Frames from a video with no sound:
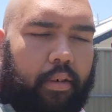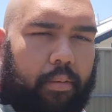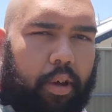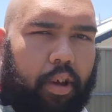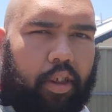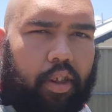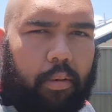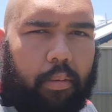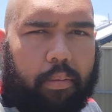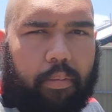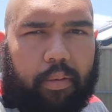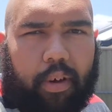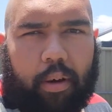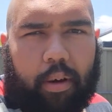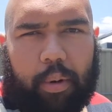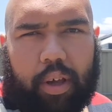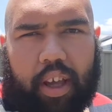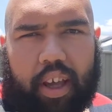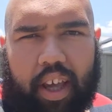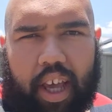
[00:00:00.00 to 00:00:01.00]
there's a,
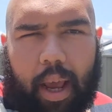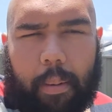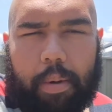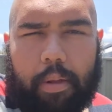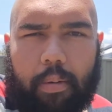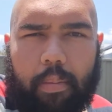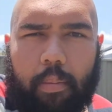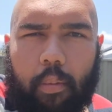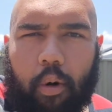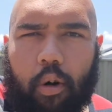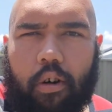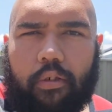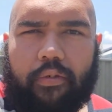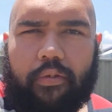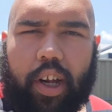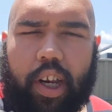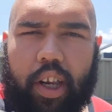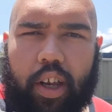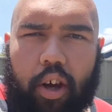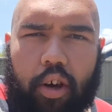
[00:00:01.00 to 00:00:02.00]
there'll be heaps more
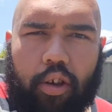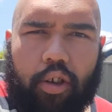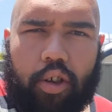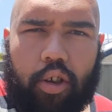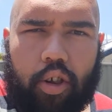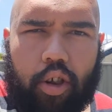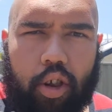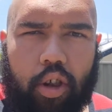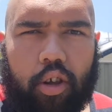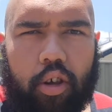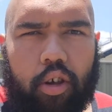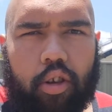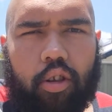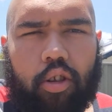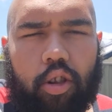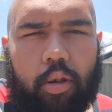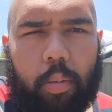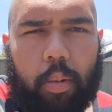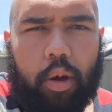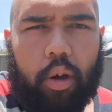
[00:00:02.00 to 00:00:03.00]
videos
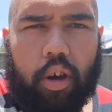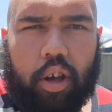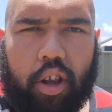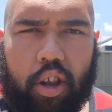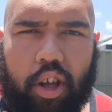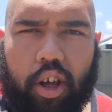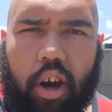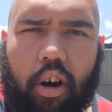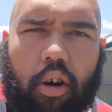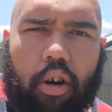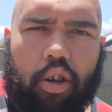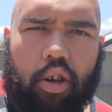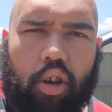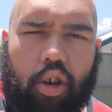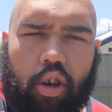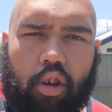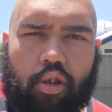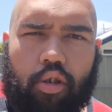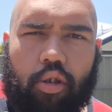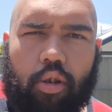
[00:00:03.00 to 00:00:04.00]
to be to go on
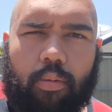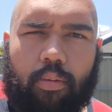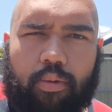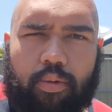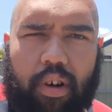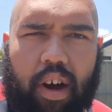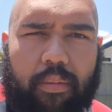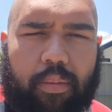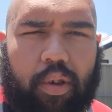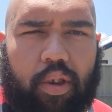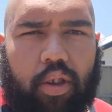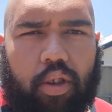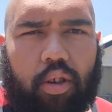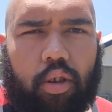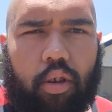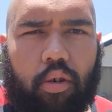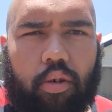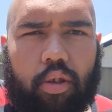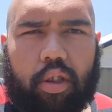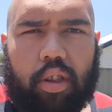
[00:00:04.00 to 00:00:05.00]
YouTube throughout this
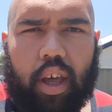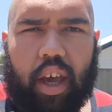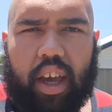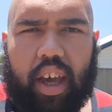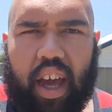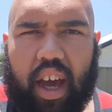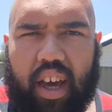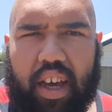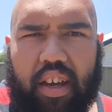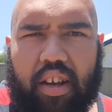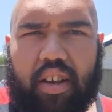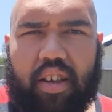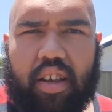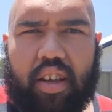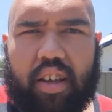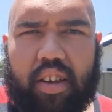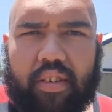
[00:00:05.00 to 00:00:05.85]
new decade,